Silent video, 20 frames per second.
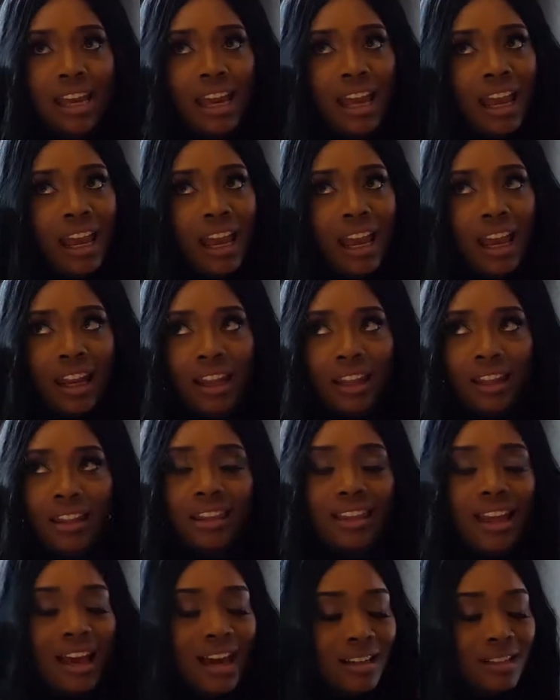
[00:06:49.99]
and
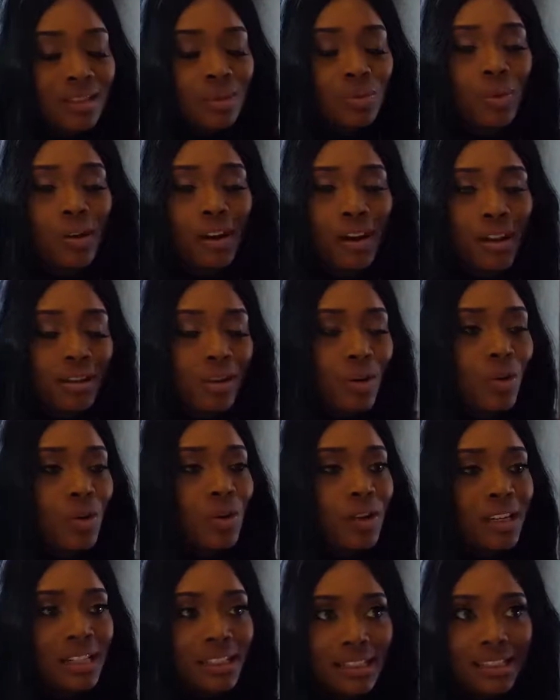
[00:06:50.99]
that is where the
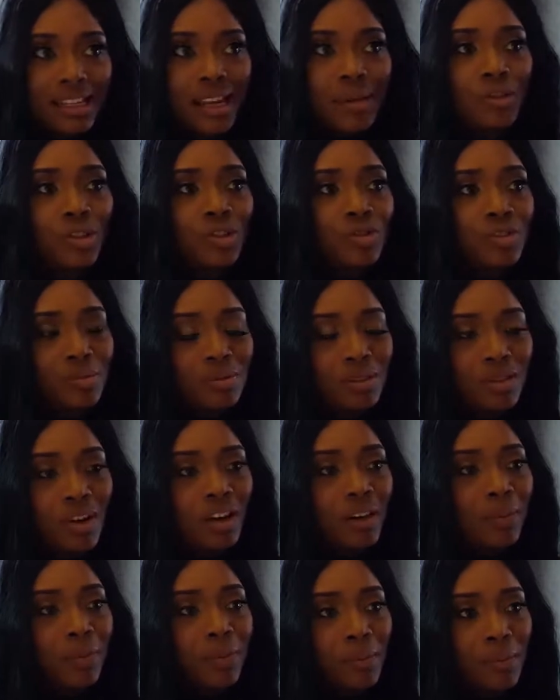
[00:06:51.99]
whole entertainment dream
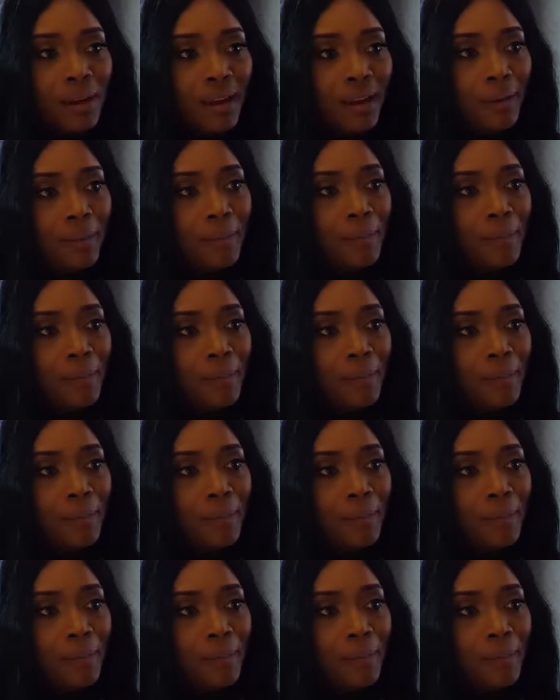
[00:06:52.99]
started for me.